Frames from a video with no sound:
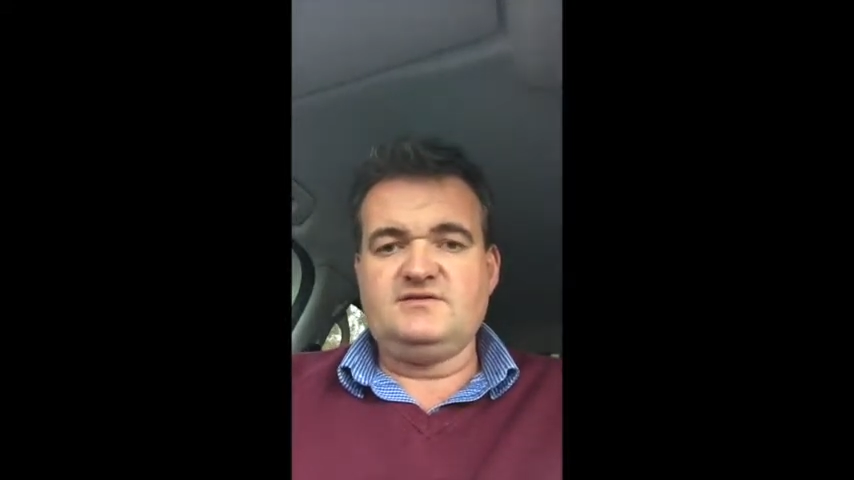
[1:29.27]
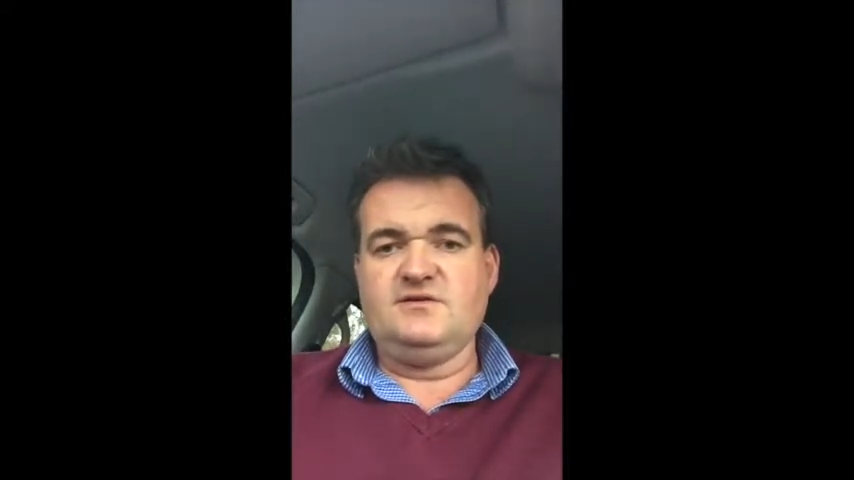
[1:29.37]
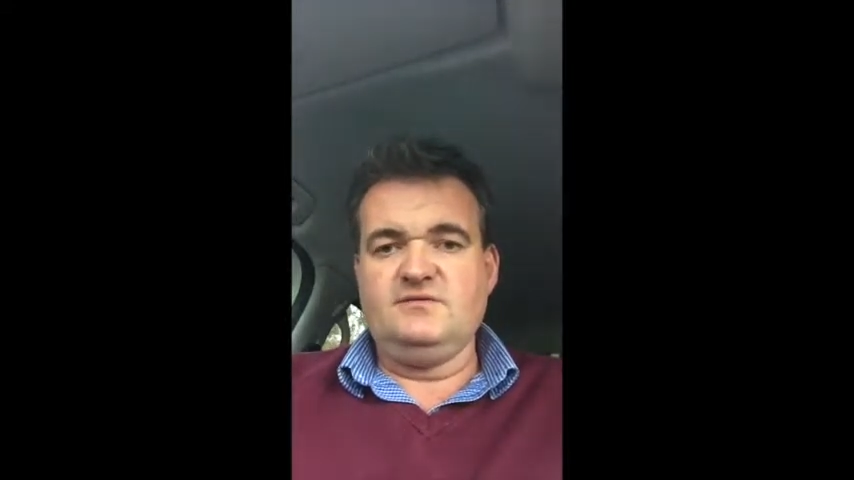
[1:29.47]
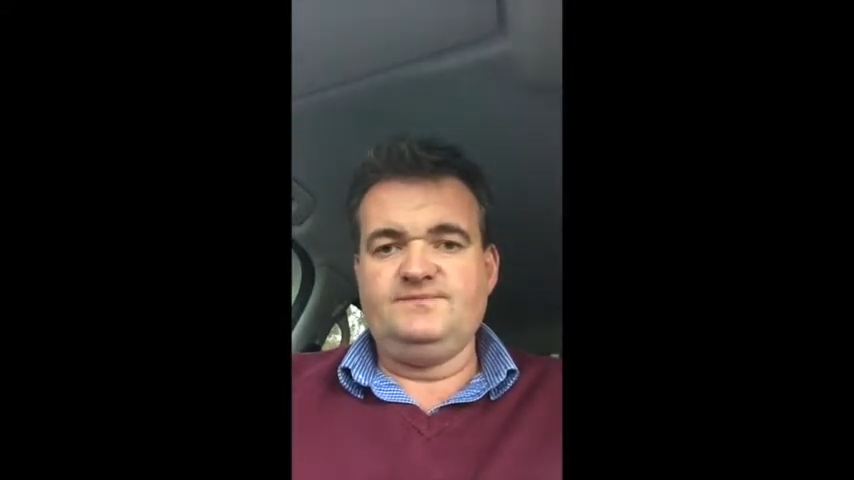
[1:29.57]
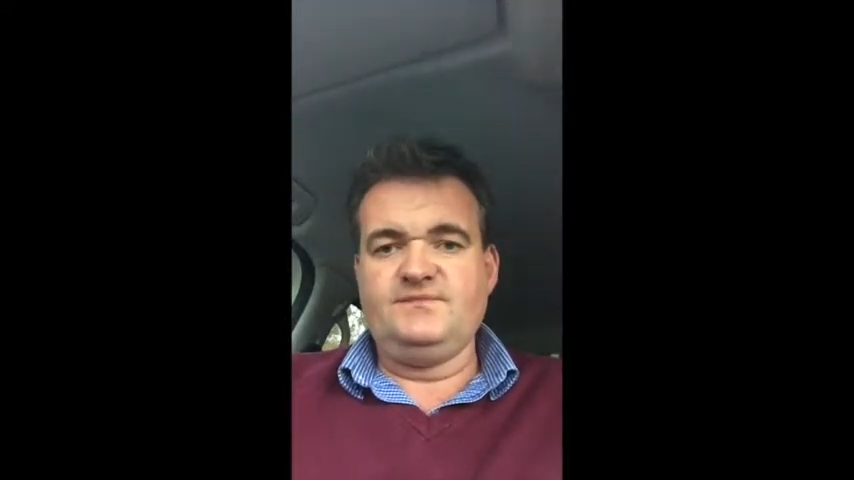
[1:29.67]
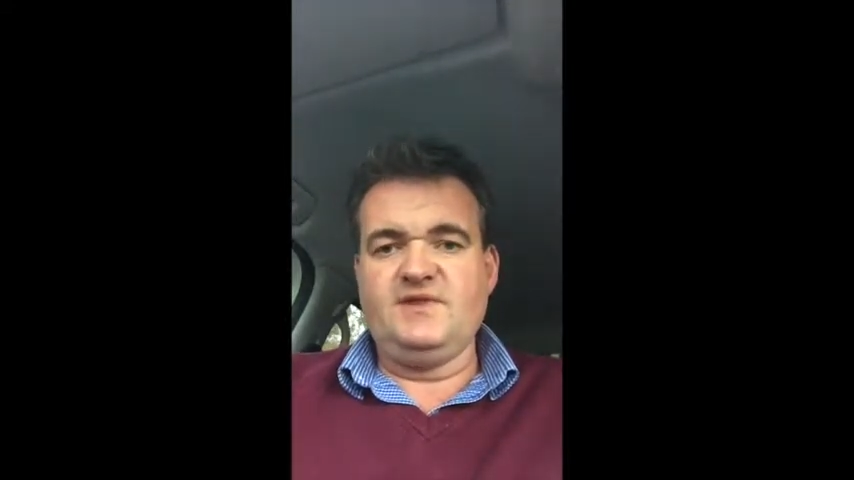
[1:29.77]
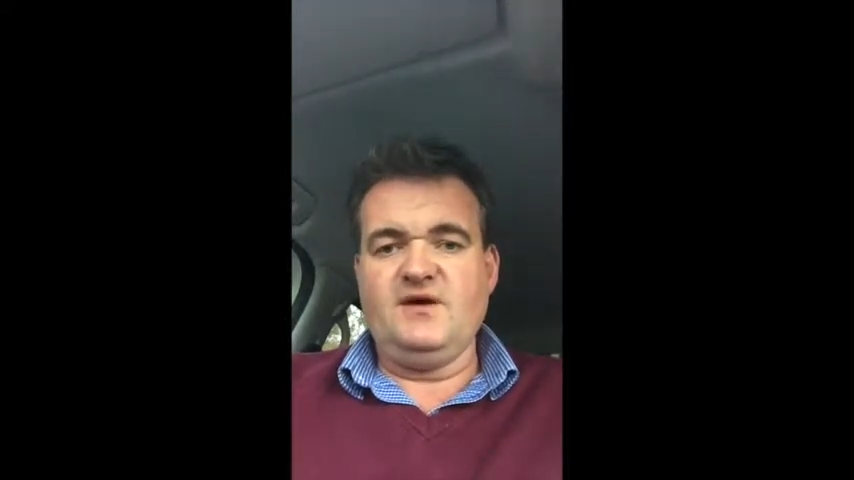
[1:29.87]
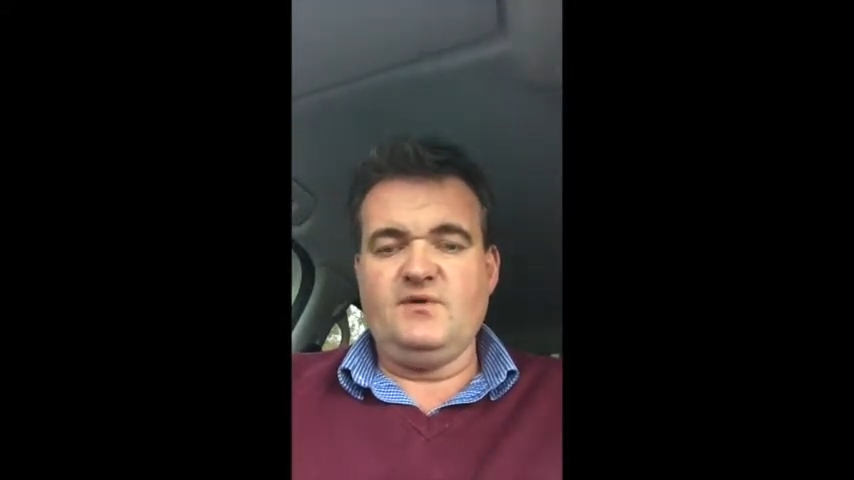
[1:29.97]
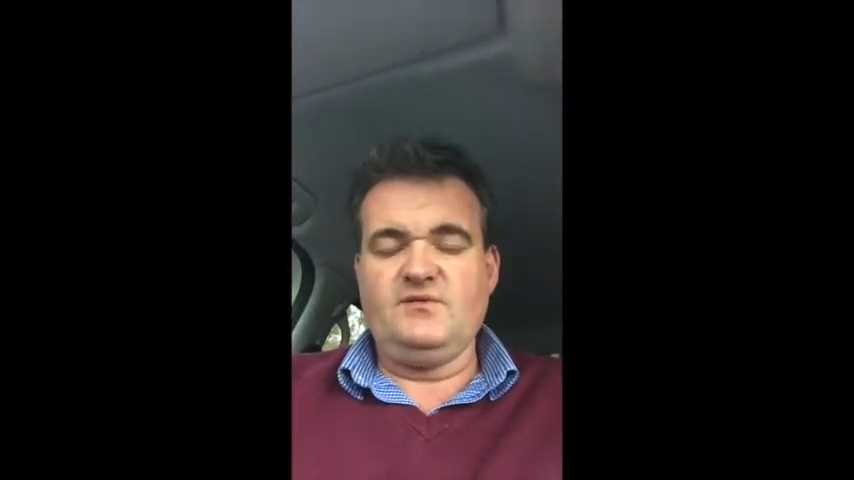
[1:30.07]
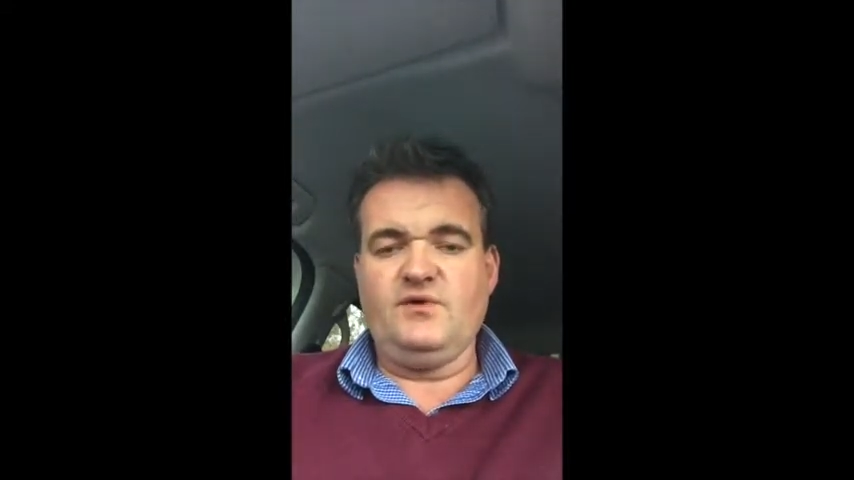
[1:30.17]
So
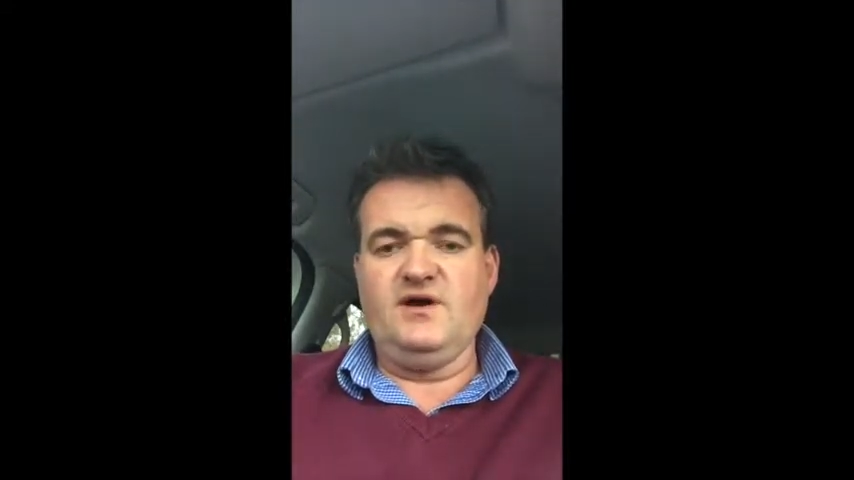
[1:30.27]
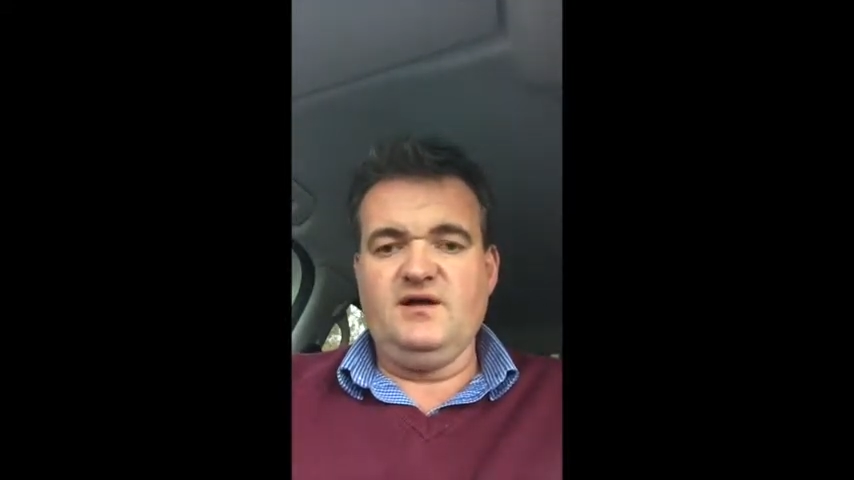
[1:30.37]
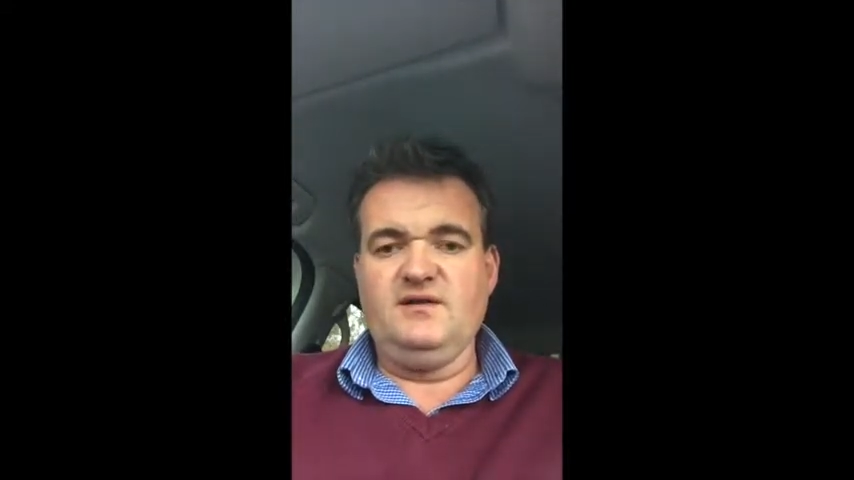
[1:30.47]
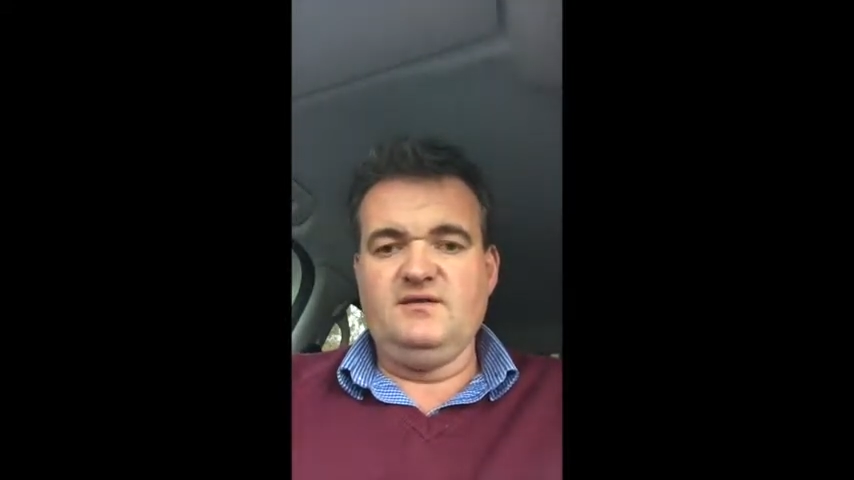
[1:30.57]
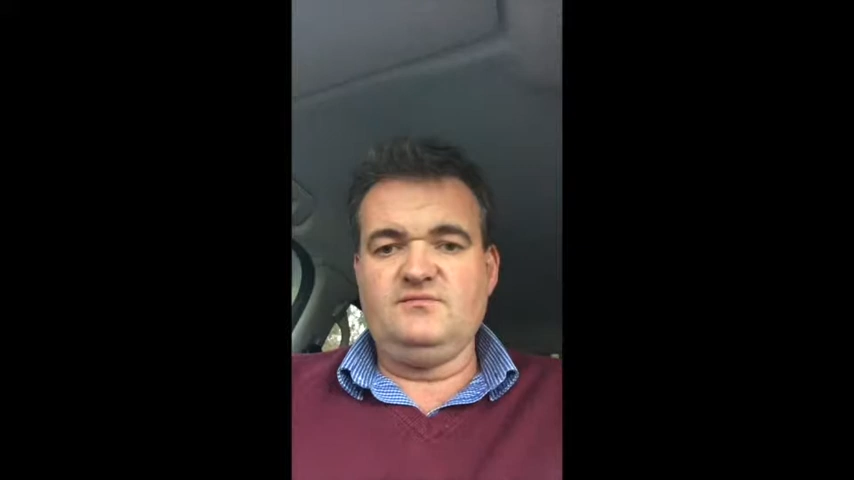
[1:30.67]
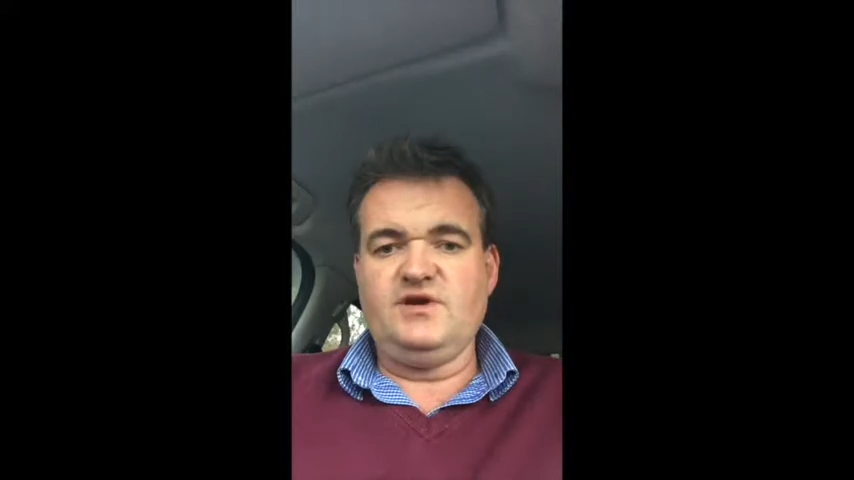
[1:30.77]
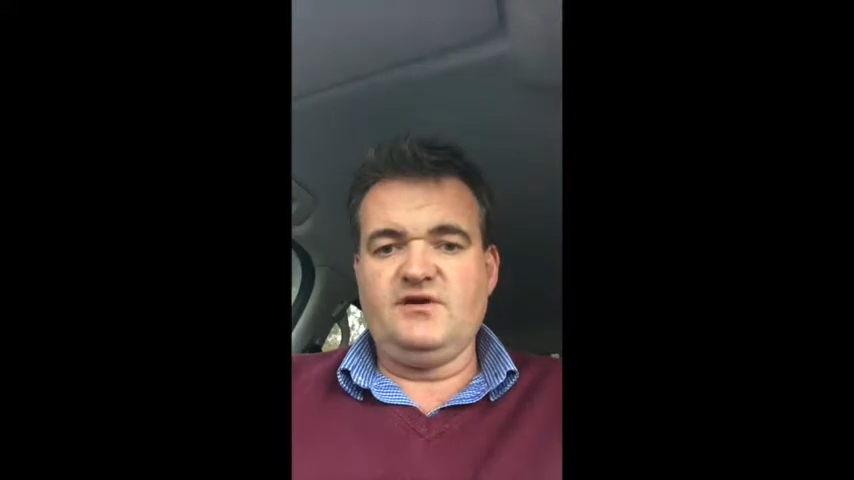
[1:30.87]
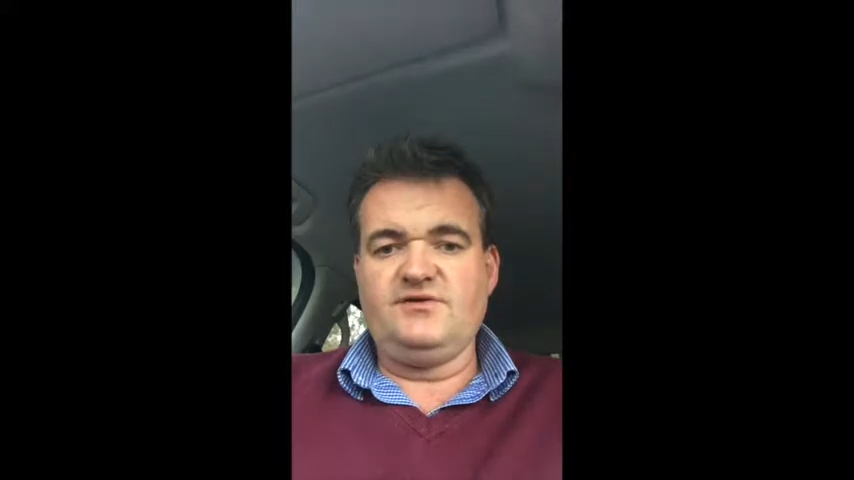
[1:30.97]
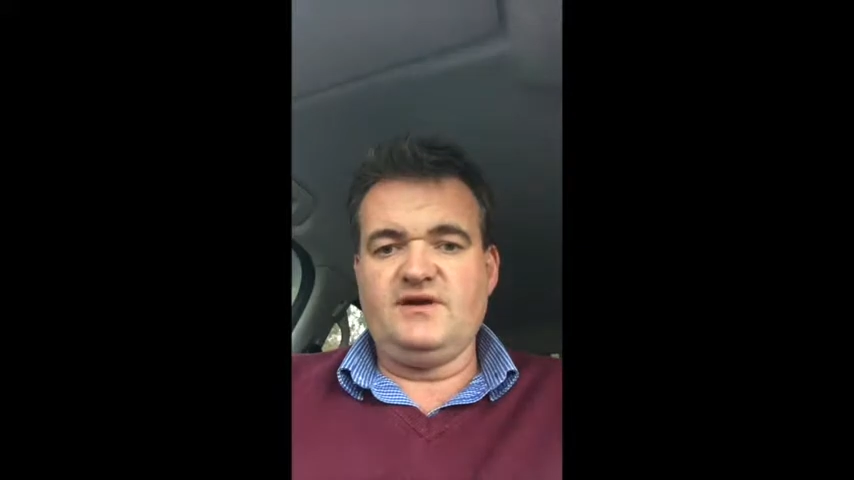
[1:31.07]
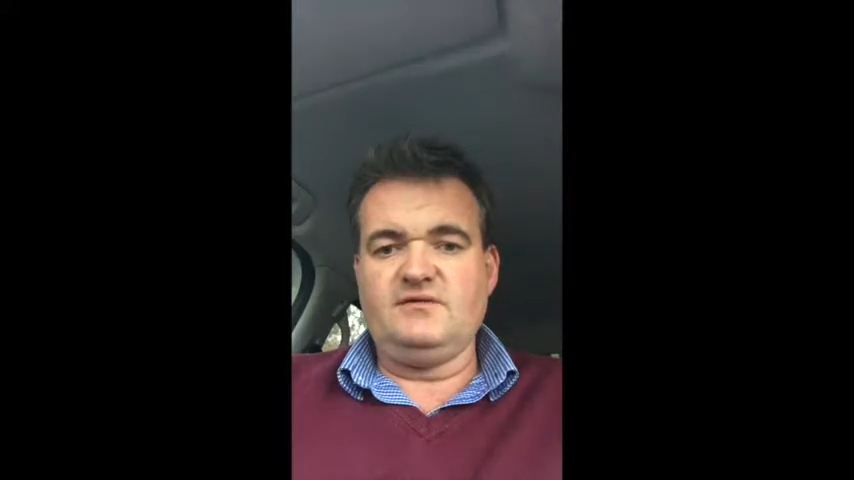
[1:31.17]
that went well, and we
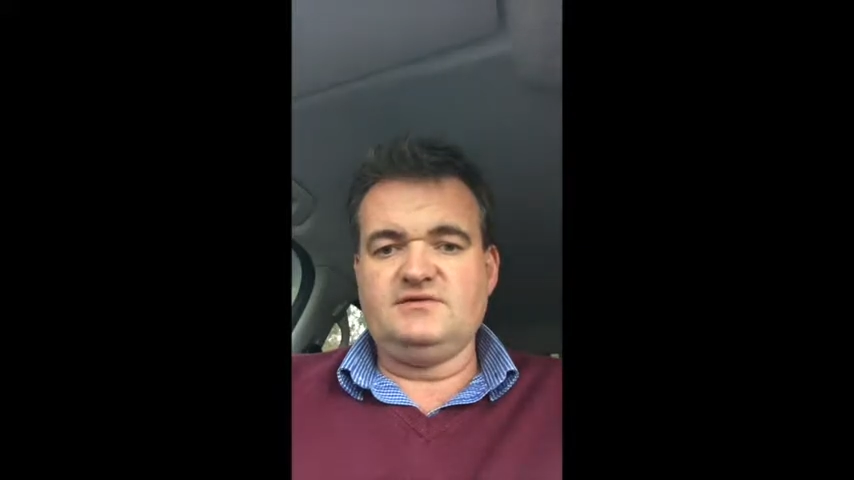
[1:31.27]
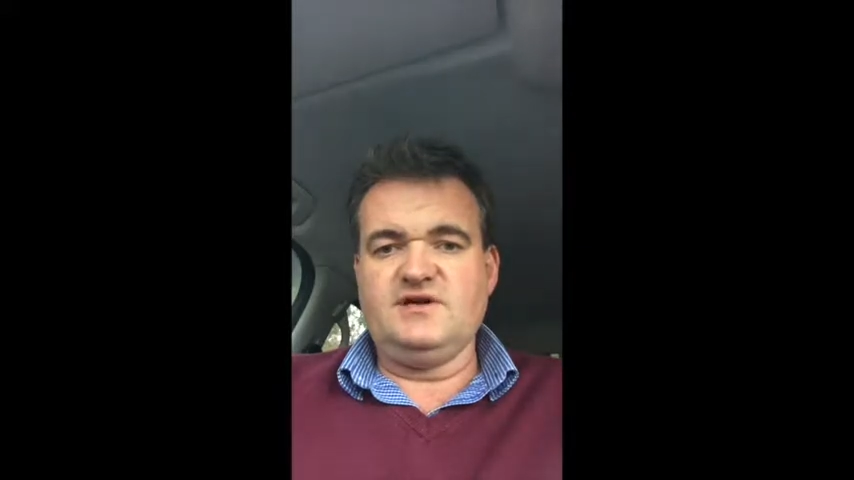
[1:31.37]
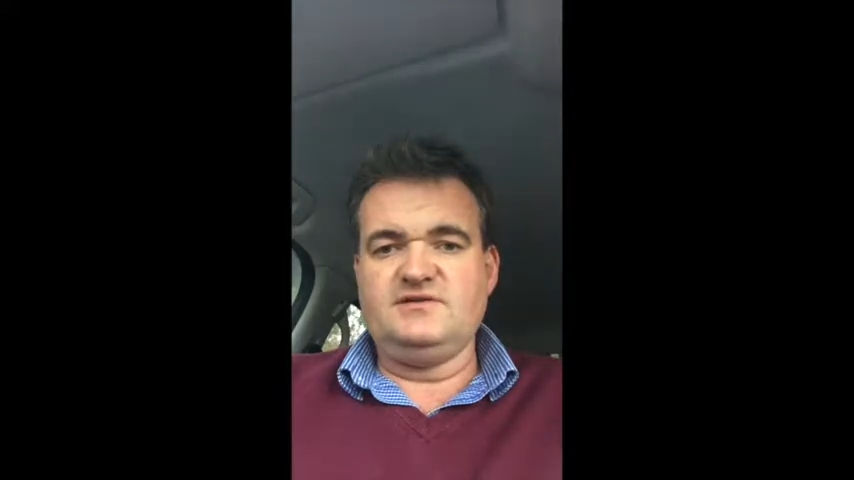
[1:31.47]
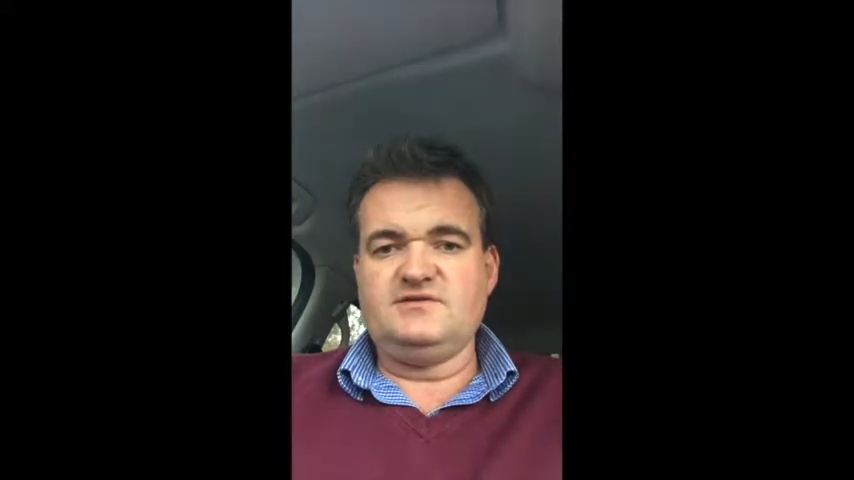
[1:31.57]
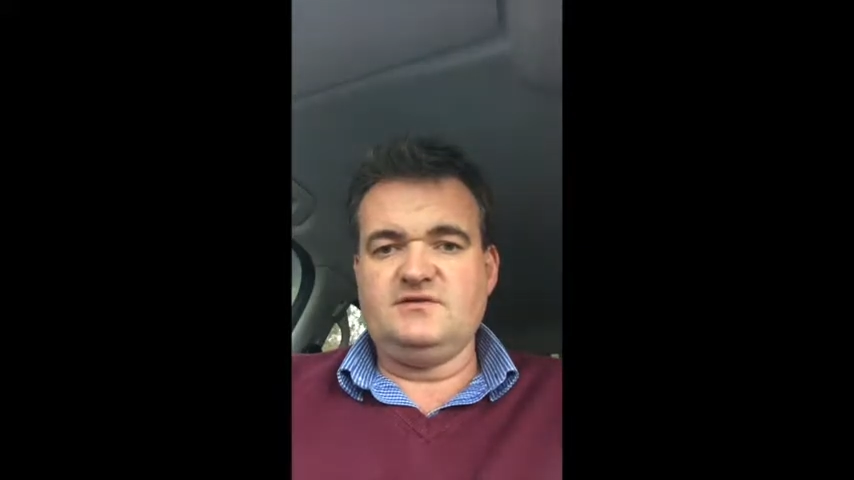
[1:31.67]
got that all done.